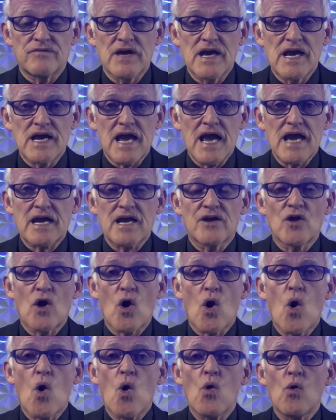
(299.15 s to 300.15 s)
it, it can
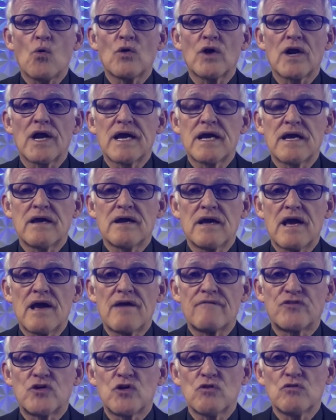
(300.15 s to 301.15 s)
only,
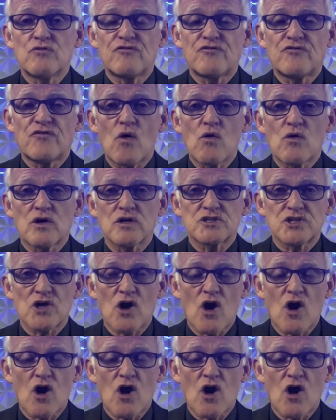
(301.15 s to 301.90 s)
if you focus